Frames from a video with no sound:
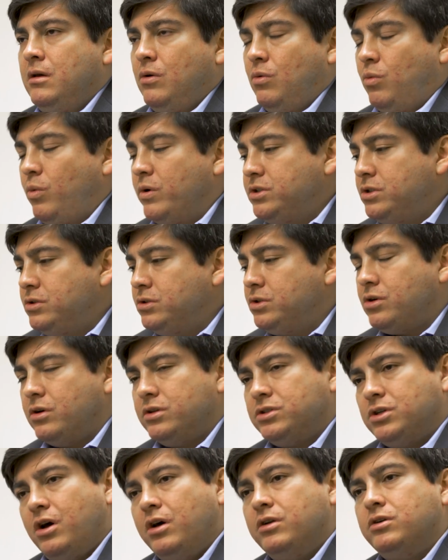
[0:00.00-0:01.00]
Once you
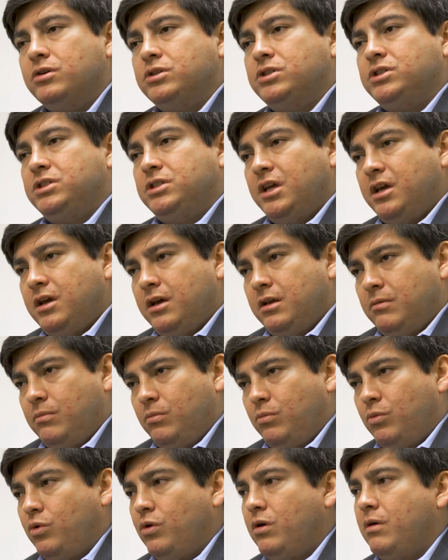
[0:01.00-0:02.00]
start to understand
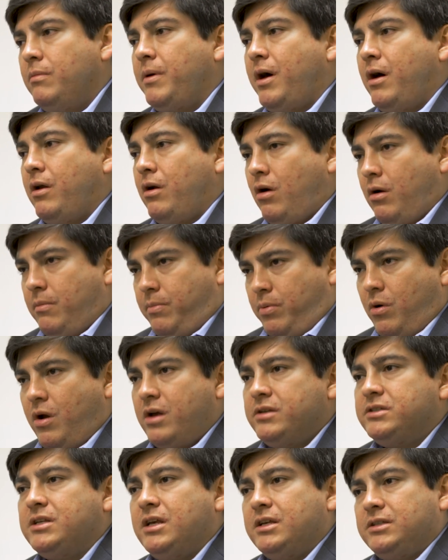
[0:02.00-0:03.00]
more about our
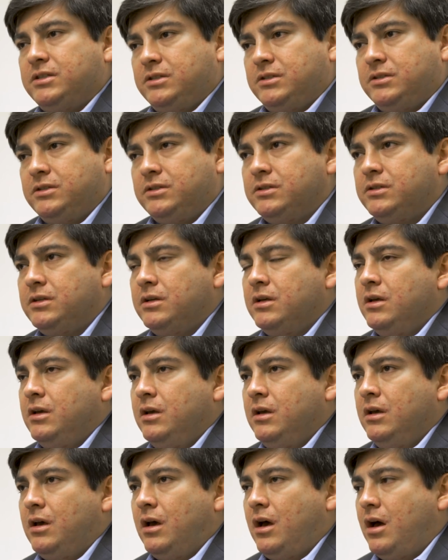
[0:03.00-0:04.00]
processes,
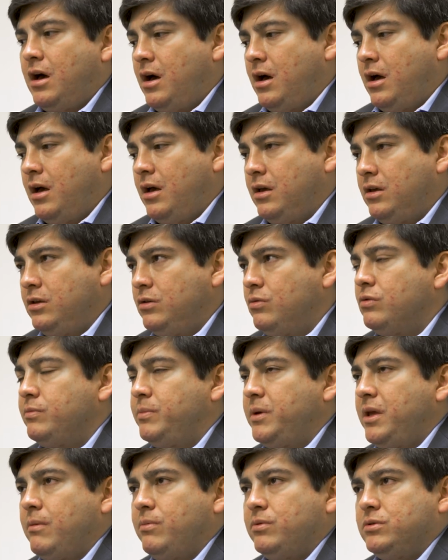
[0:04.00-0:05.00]
uh, you will
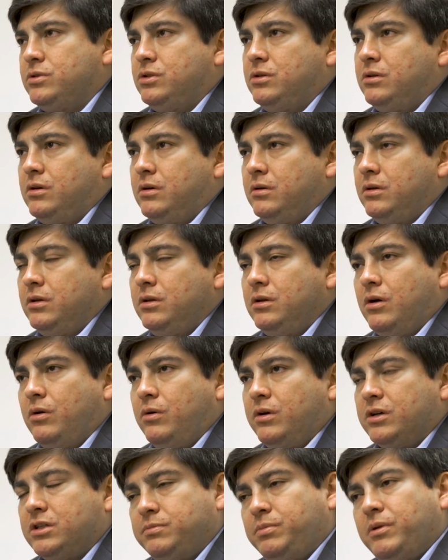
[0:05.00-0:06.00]
be able to, you
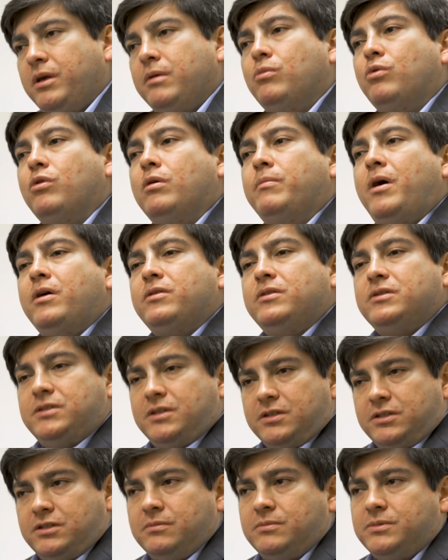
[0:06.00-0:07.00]
know, explain more about the
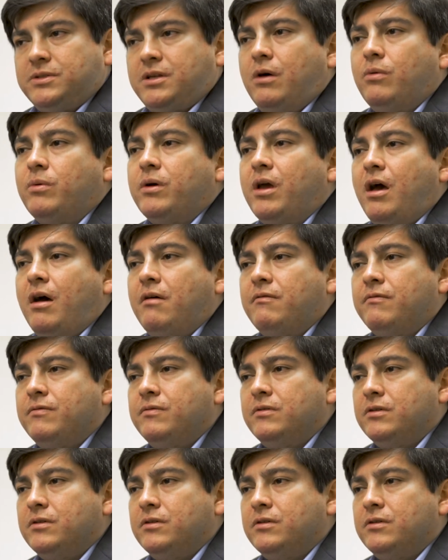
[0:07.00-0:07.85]
systems that we have,